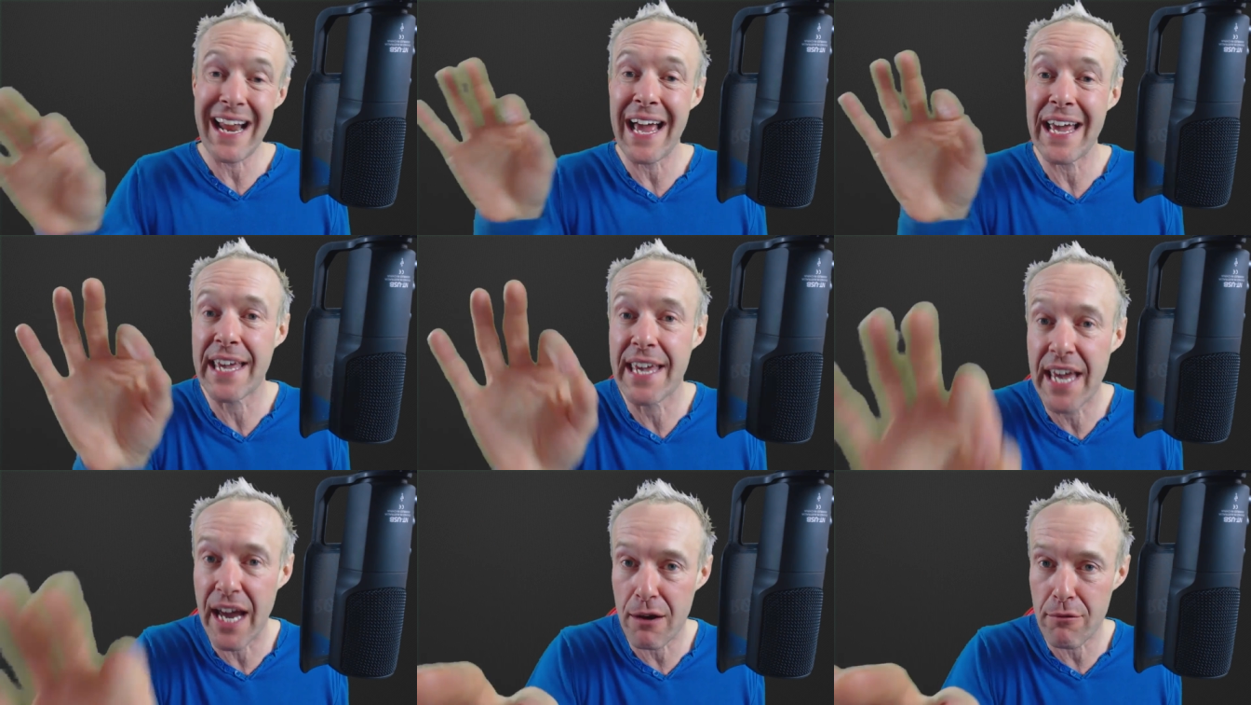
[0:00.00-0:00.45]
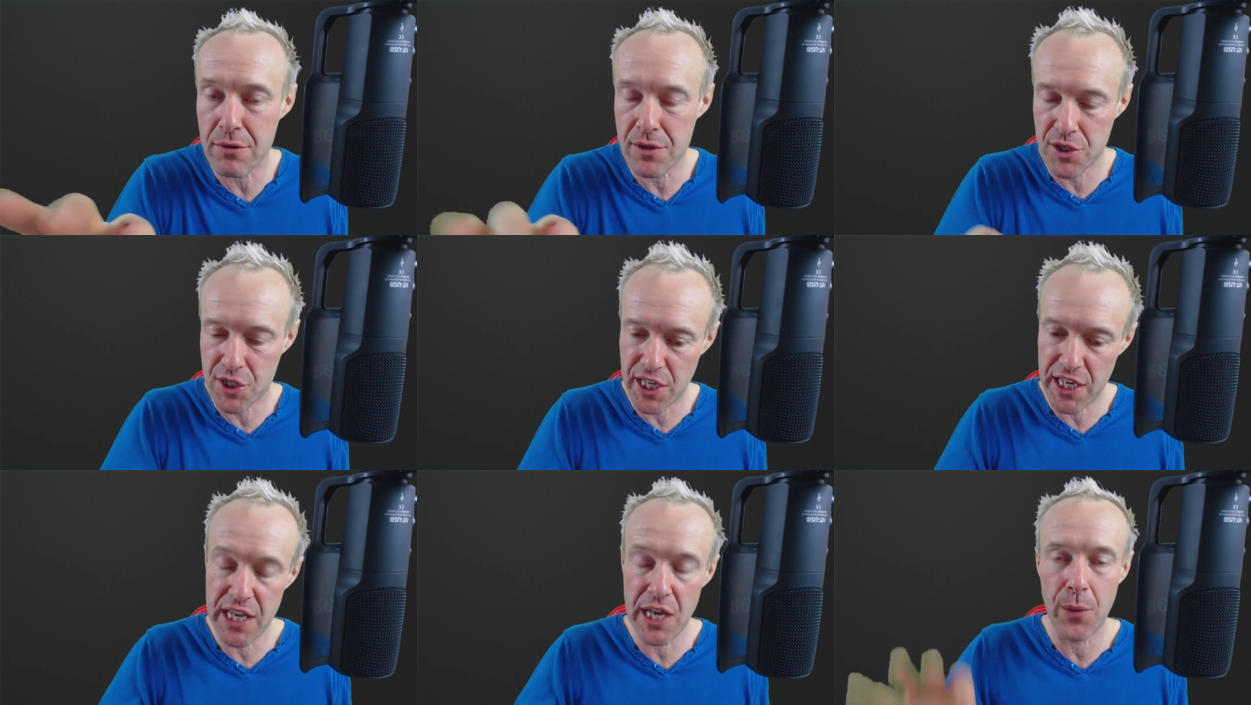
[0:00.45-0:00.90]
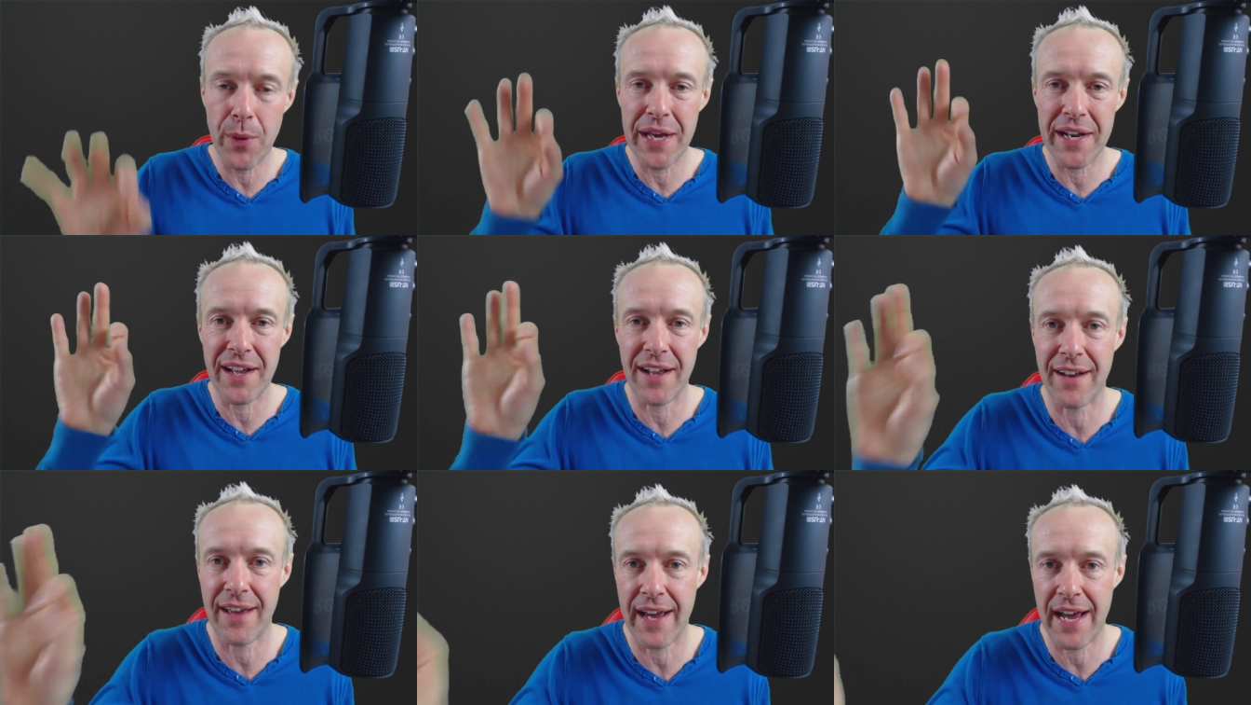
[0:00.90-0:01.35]
I guarantee you it,
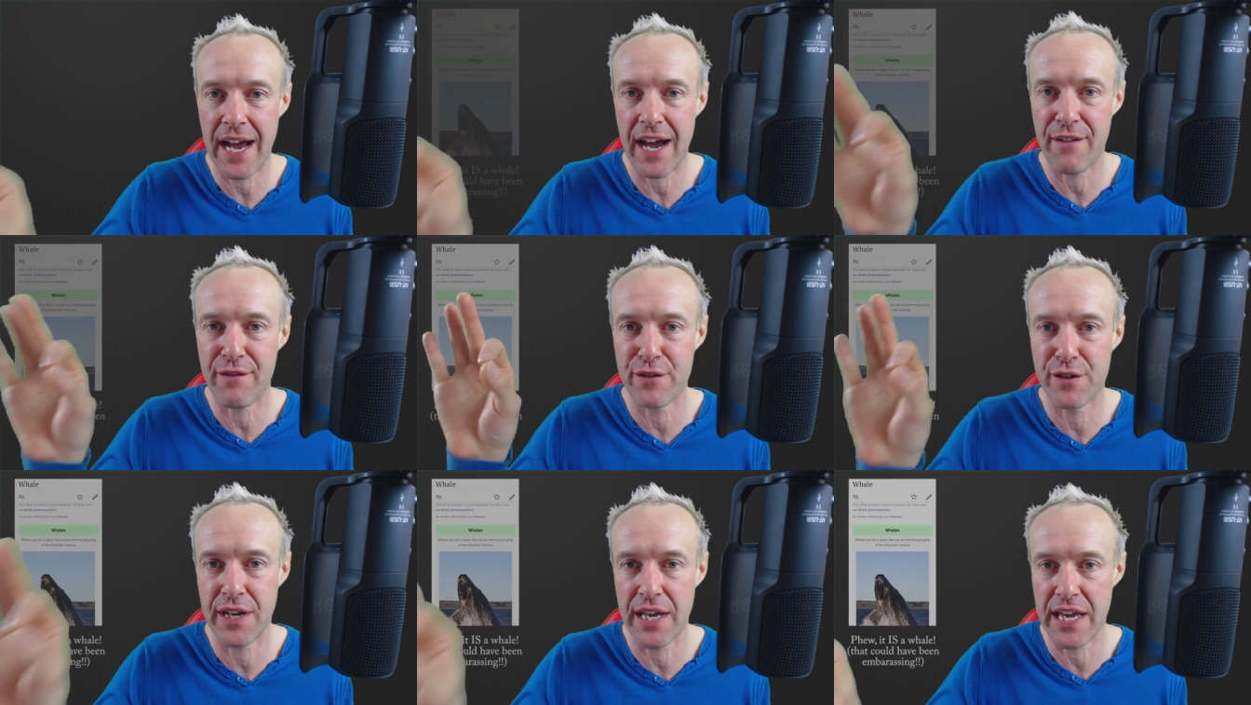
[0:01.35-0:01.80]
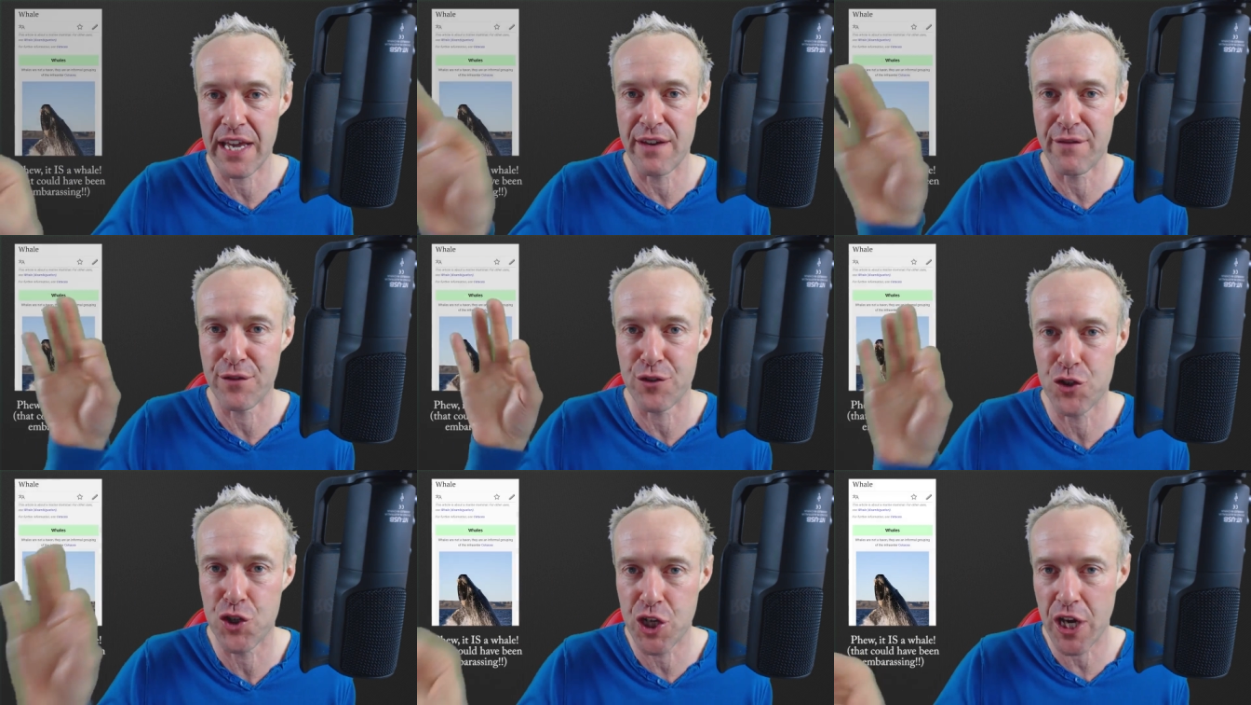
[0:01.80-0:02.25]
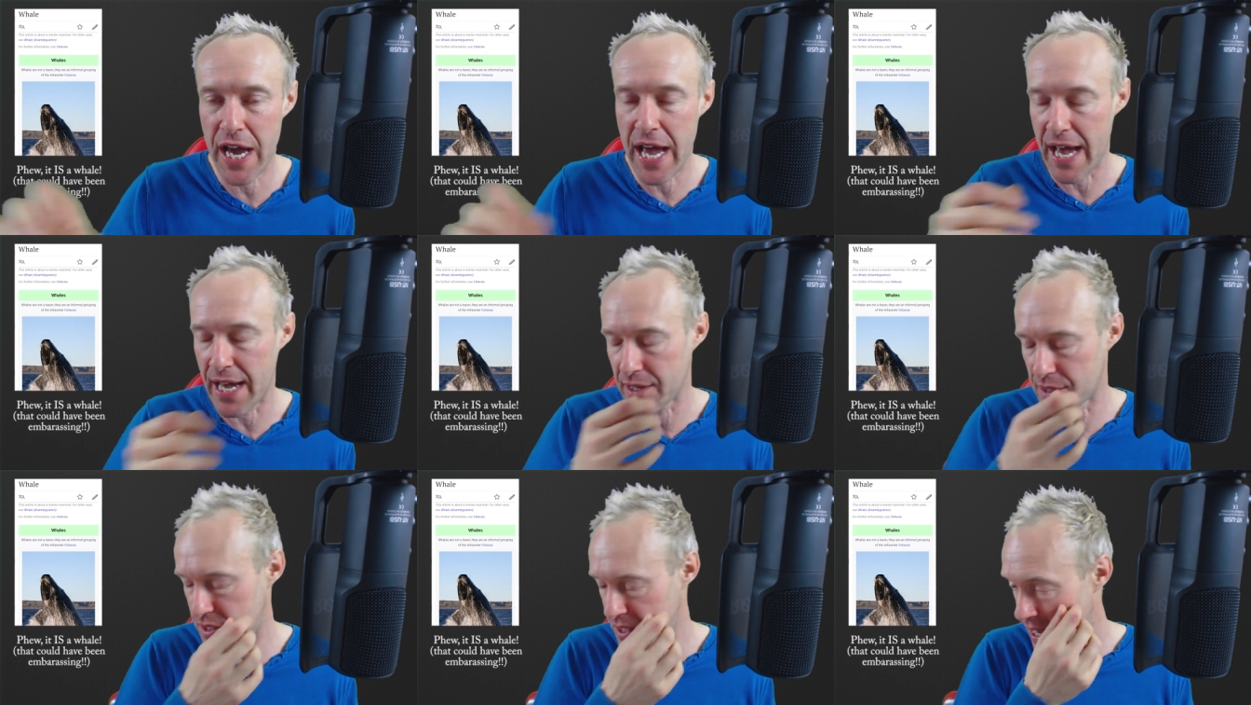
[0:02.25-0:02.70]
and I haven't even even
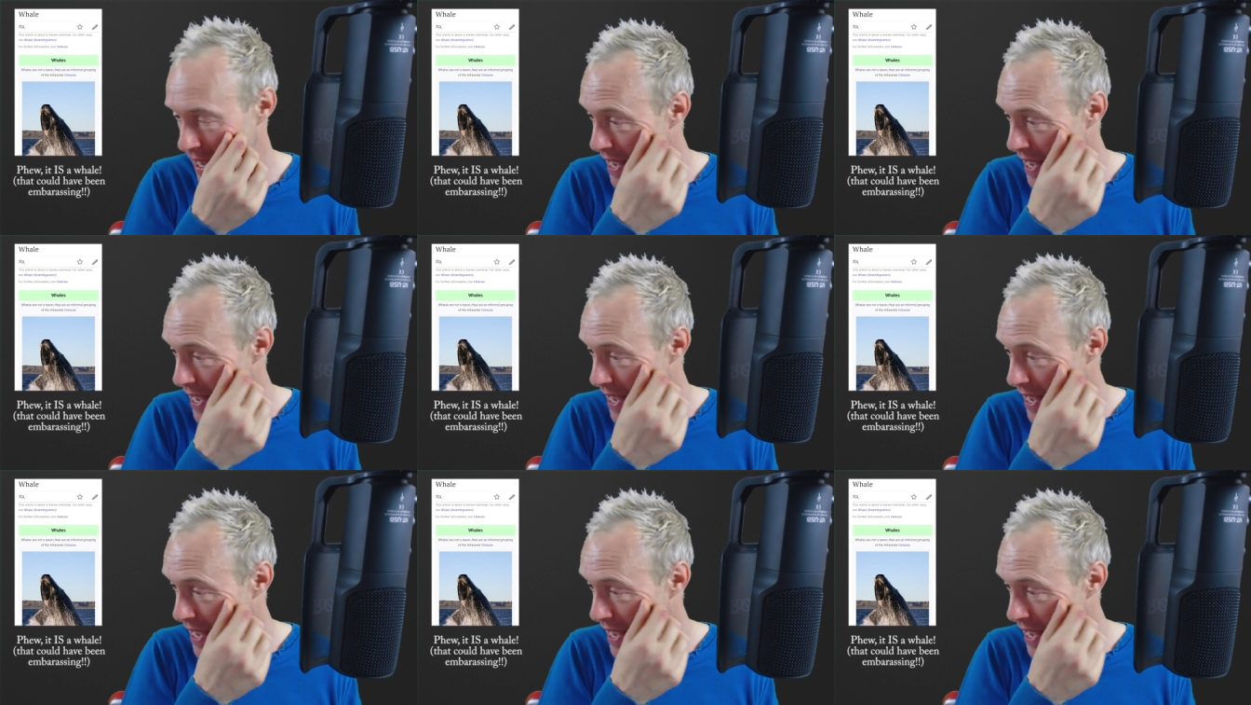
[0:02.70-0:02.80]
checked.